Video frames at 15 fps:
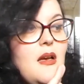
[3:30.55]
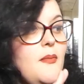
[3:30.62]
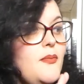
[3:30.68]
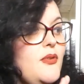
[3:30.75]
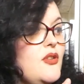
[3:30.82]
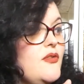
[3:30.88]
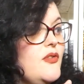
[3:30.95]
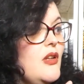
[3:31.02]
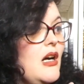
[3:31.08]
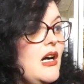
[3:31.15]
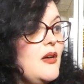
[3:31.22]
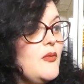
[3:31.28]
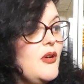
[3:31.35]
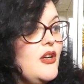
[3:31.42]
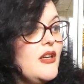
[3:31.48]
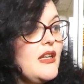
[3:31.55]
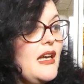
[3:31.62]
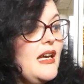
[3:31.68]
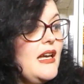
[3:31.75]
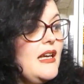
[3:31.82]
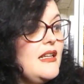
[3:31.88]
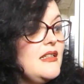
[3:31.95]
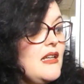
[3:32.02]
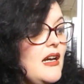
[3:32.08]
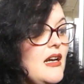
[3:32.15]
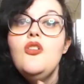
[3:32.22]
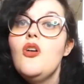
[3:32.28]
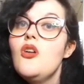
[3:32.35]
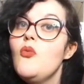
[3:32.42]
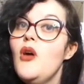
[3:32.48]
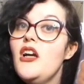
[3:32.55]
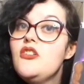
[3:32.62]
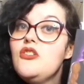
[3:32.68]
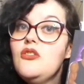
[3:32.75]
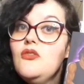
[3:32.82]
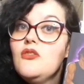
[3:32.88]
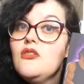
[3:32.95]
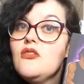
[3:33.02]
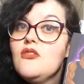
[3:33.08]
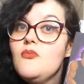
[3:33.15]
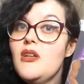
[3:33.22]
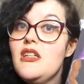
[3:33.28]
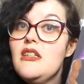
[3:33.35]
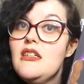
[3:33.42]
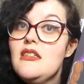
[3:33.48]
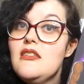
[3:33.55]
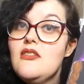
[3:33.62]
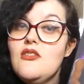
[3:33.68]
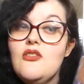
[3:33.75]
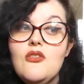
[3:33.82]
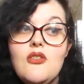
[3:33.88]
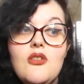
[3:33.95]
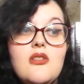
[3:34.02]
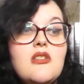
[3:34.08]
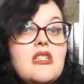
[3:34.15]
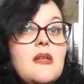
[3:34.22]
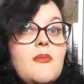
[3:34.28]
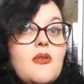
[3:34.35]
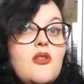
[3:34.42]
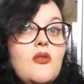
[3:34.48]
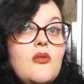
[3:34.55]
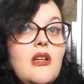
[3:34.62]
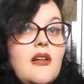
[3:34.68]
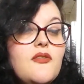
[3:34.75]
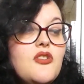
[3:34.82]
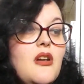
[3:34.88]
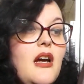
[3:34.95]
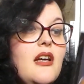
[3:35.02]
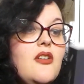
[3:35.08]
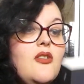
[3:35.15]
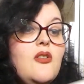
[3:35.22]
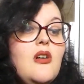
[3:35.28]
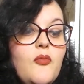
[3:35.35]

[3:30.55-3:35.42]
beautiful artwork, and not a why choose, but it is your typical love triangle,